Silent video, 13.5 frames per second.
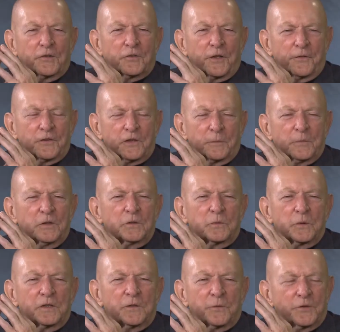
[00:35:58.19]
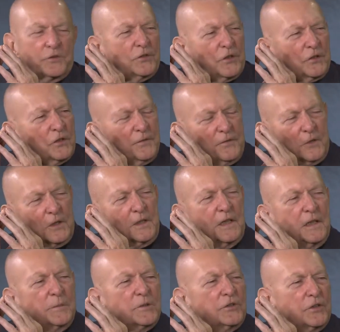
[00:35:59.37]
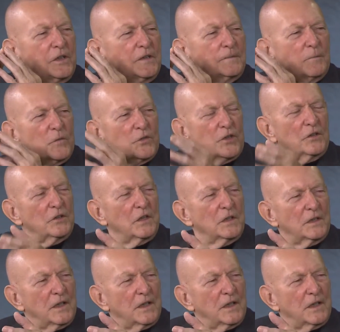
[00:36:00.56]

the surface of the moon with was a 64K machine, 16K